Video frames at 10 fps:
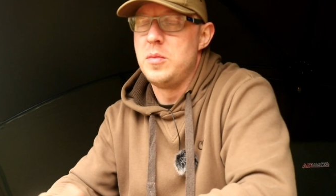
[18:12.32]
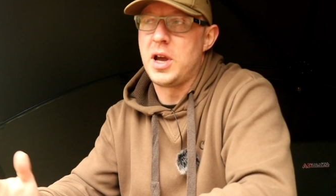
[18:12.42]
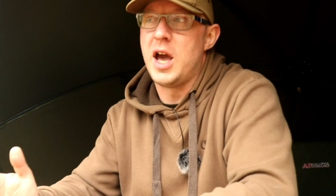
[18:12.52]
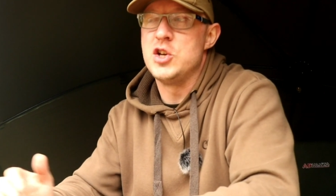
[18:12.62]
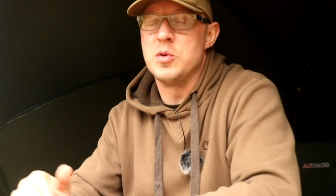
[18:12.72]

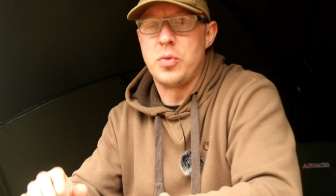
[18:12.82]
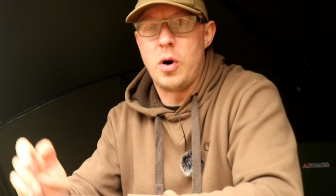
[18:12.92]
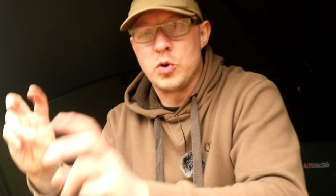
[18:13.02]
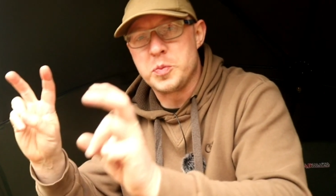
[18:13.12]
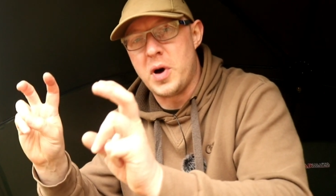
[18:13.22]
Big Asian
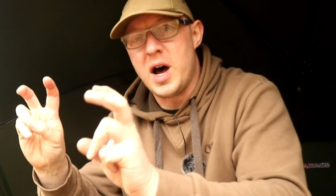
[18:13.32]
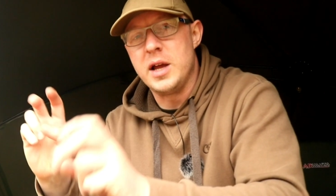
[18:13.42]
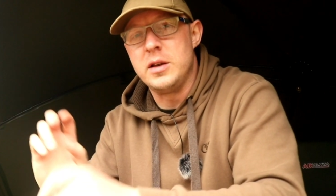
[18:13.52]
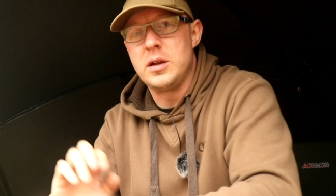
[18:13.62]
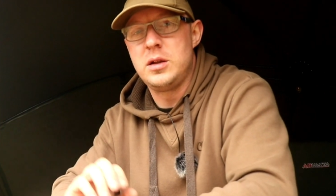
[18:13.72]
bloke's
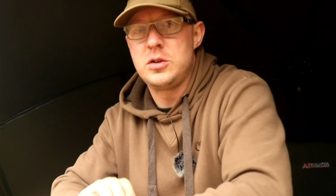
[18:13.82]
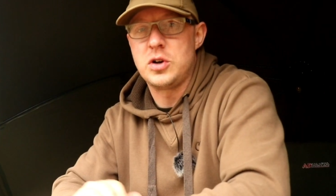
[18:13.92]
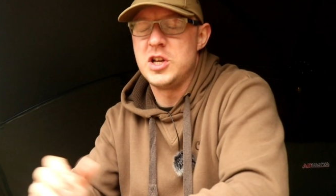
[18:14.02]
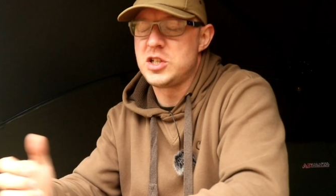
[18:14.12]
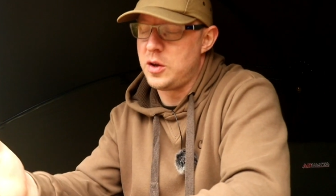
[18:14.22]
blind. He's
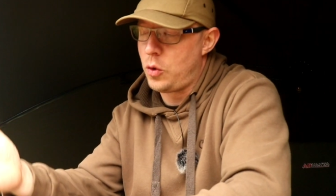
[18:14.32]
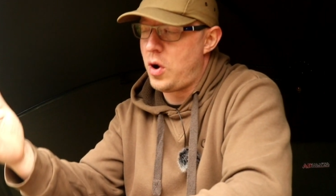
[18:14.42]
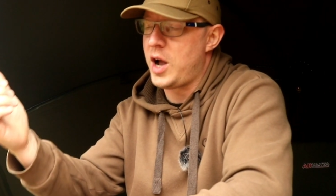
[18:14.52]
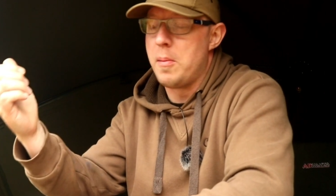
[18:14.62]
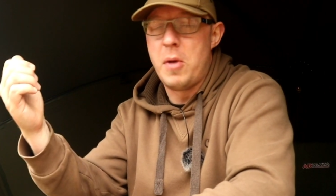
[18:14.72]
got this. It
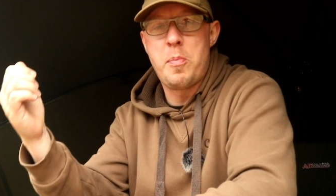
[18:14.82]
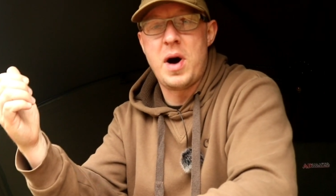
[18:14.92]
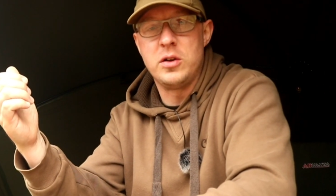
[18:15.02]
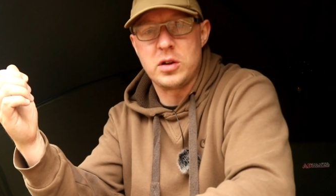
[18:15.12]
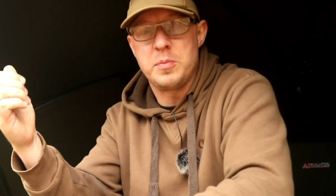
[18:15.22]
looked like a mop
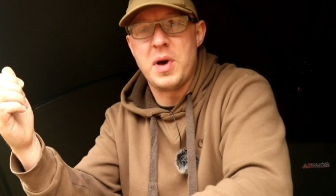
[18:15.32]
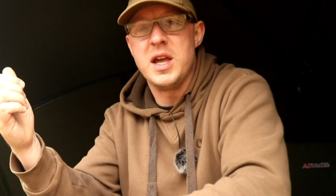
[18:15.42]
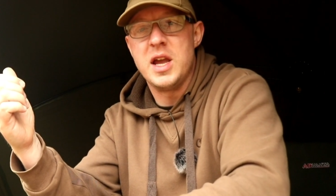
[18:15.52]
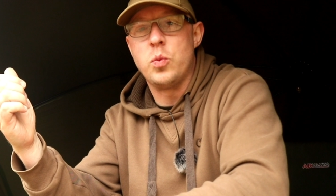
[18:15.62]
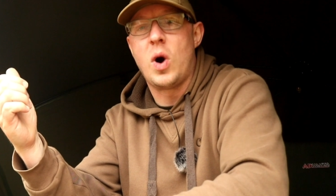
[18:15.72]
handle,
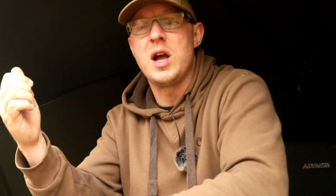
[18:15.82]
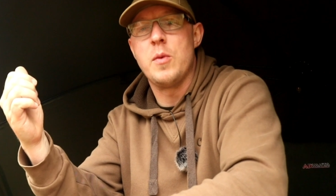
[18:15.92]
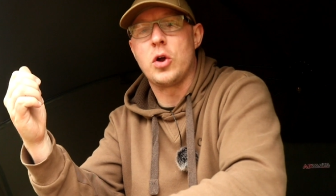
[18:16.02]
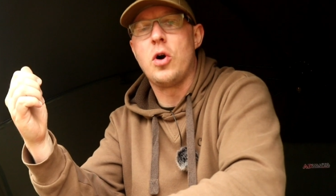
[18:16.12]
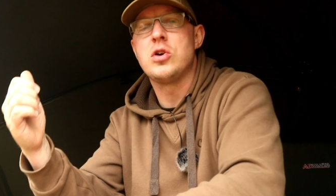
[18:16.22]
painted white
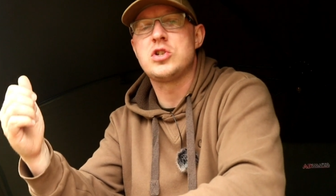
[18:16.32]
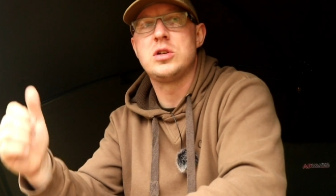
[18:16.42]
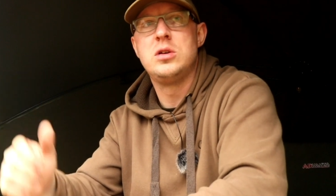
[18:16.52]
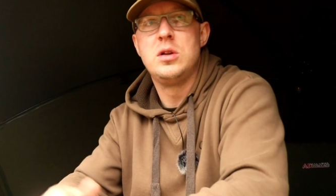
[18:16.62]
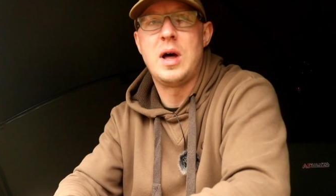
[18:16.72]
with
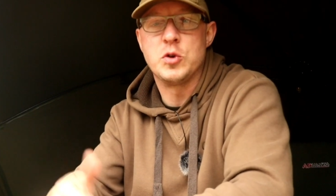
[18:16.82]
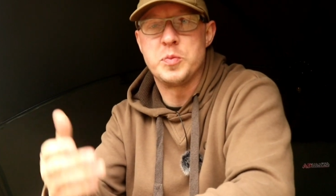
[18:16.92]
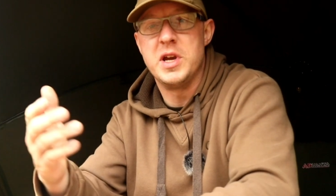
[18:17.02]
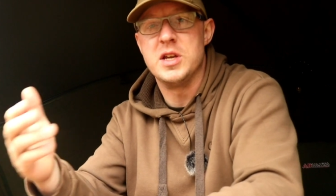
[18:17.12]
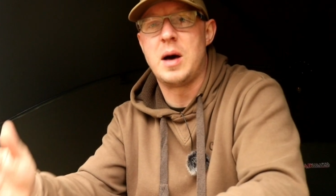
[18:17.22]
gloss. That
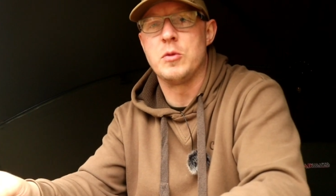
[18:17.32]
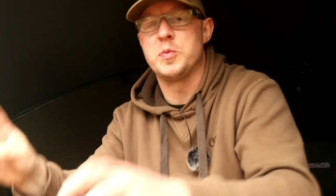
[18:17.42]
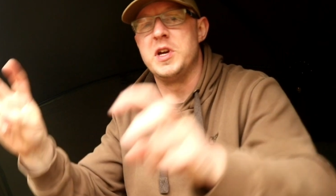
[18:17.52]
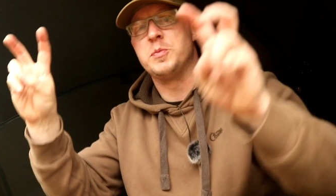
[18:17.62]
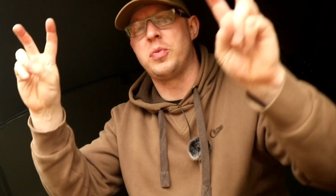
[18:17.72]
must be
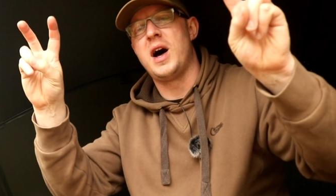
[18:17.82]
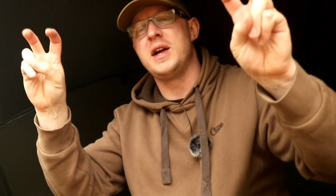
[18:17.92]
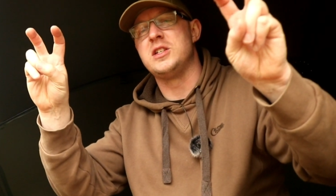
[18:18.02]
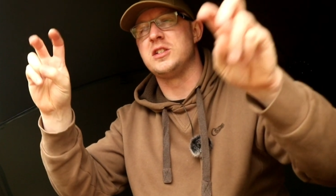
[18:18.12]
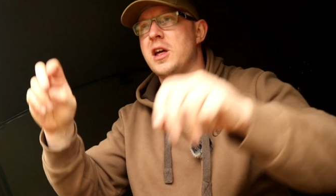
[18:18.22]
his
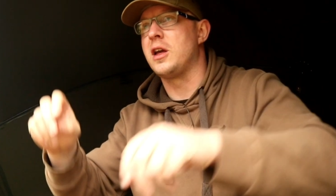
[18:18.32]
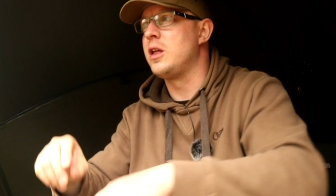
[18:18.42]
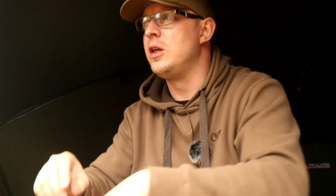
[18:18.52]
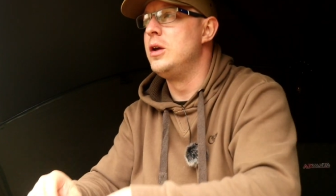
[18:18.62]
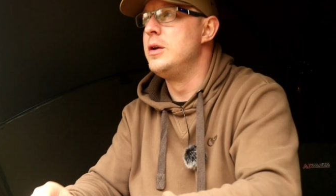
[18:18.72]
blind stick.
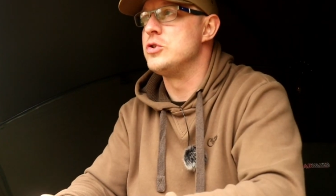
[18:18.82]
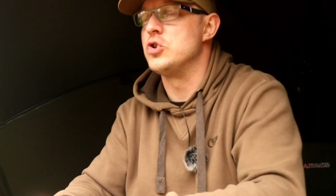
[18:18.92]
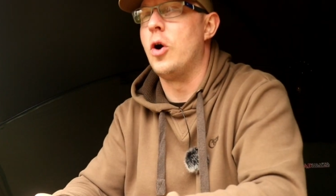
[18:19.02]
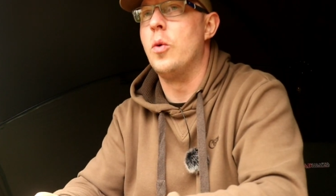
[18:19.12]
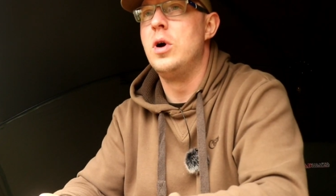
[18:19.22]

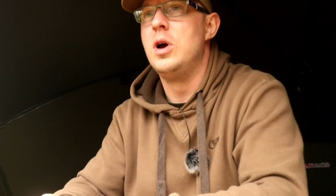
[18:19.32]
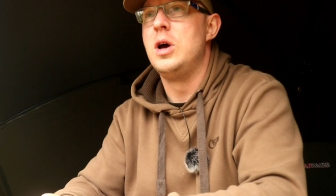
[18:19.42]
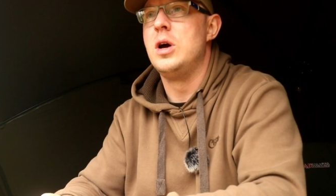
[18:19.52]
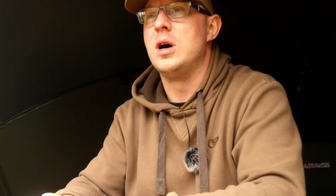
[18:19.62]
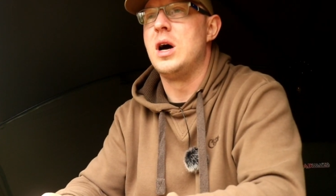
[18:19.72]
So
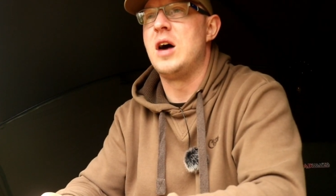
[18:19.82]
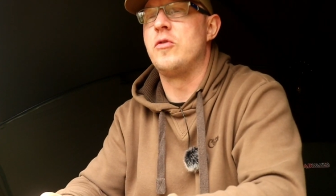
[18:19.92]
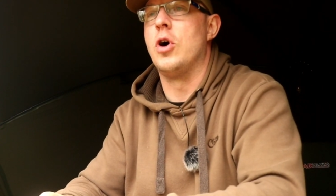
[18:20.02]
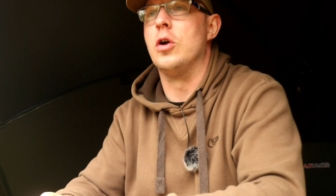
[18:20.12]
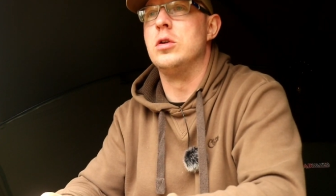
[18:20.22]

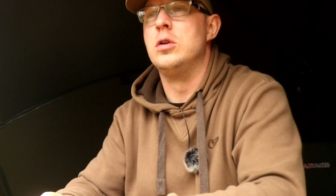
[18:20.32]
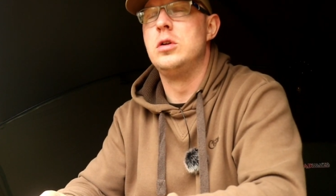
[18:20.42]
I've gone.